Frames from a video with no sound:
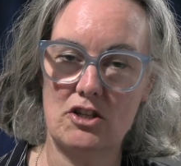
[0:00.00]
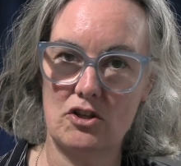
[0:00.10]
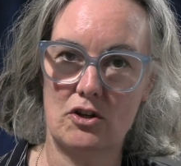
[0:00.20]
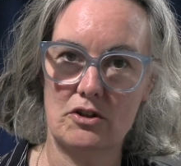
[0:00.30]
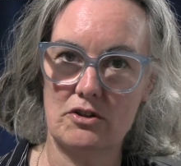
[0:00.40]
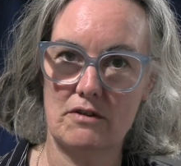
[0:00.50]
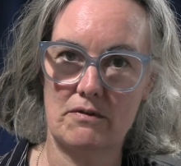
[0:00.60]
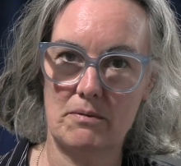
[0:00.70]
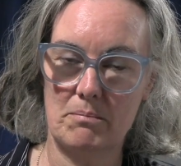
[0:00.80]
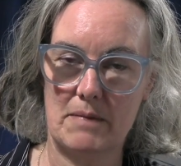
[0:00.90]
sort
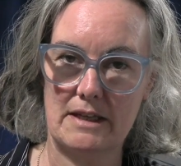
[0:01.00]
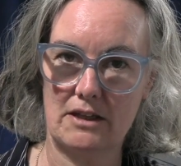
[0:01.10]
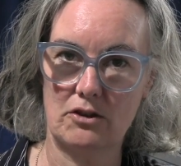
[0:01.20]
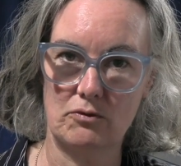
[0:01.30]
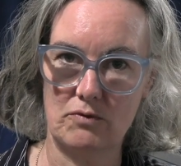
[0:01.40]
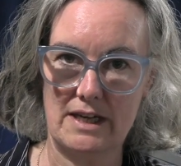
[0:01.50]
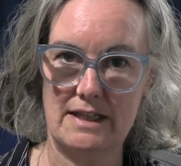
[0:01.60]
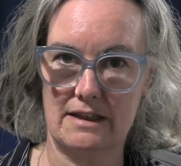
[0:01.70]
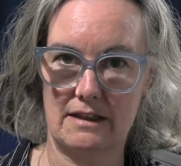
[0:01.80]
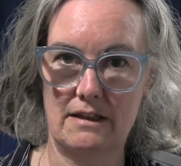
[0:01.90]
of medical
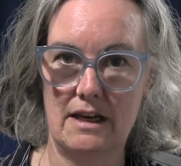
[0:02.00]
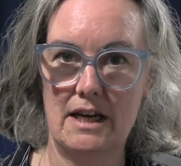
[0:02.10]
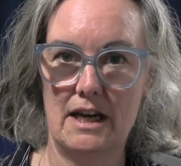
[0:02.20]
reason